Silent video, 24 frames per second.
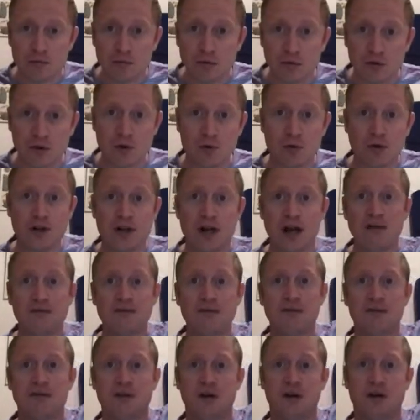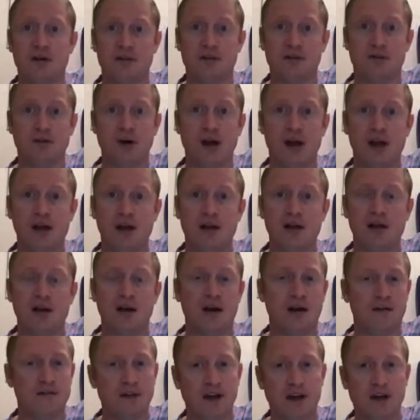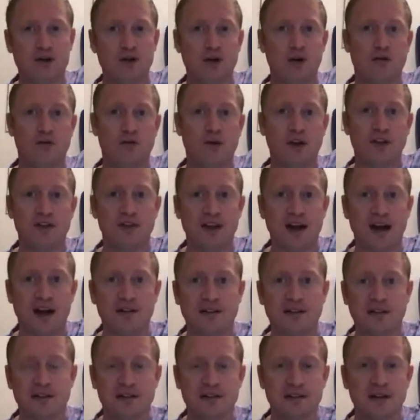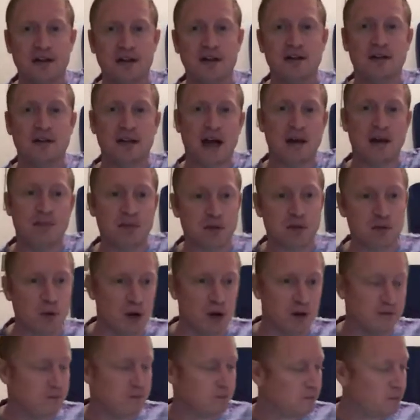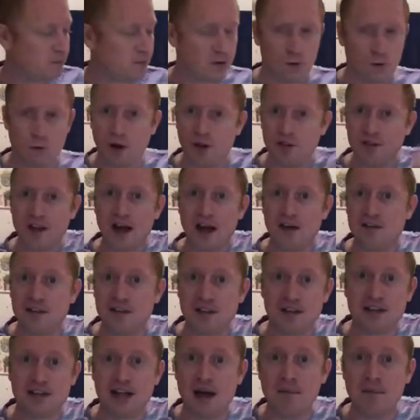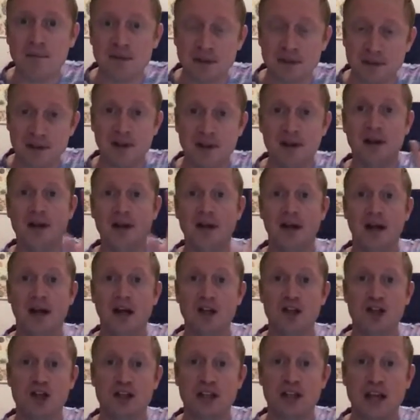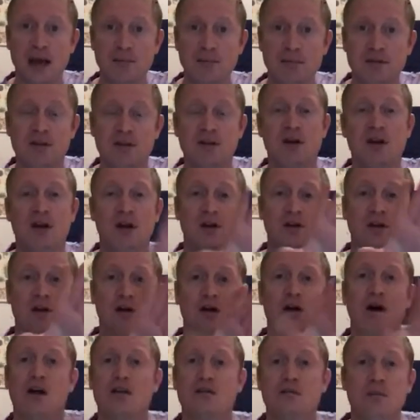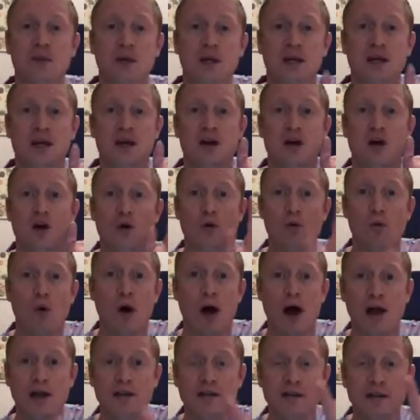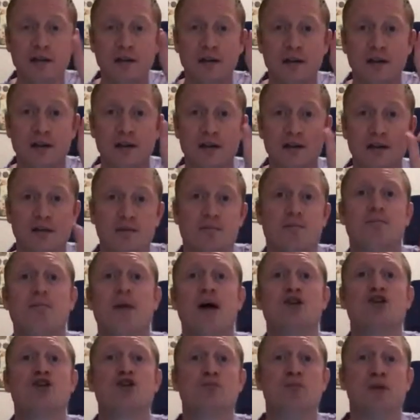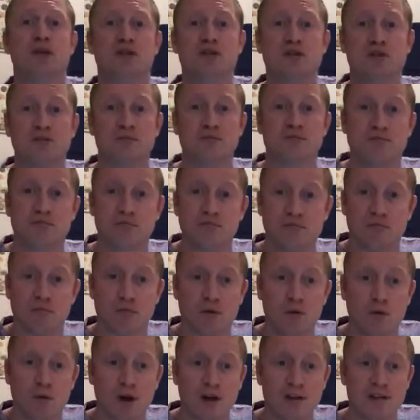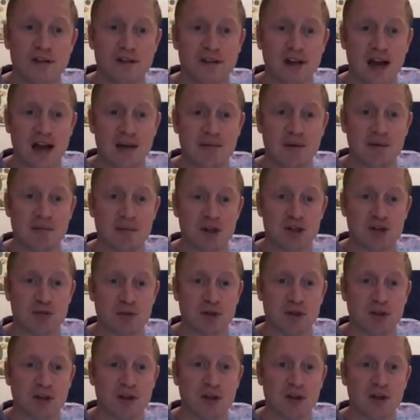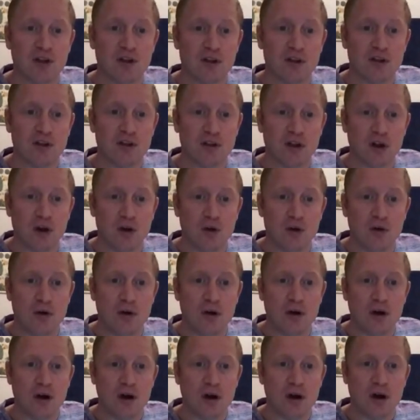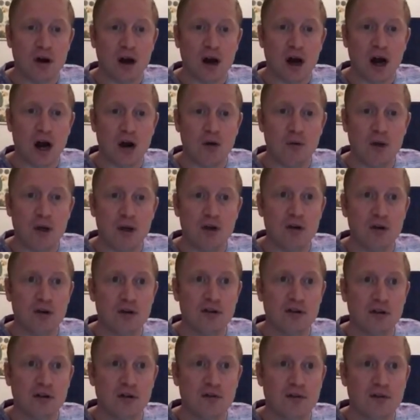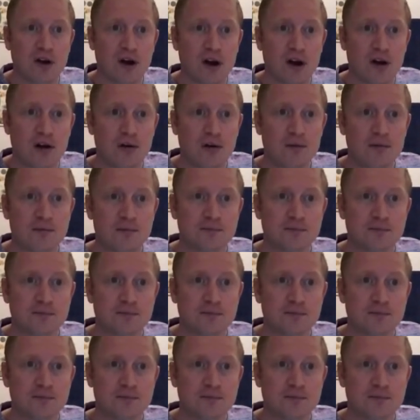So I'm going to have an array, a vector of 1,000 times 1. 1,000 attempts. Each attempt got me one measurement, one timing measurement. So are we good so far?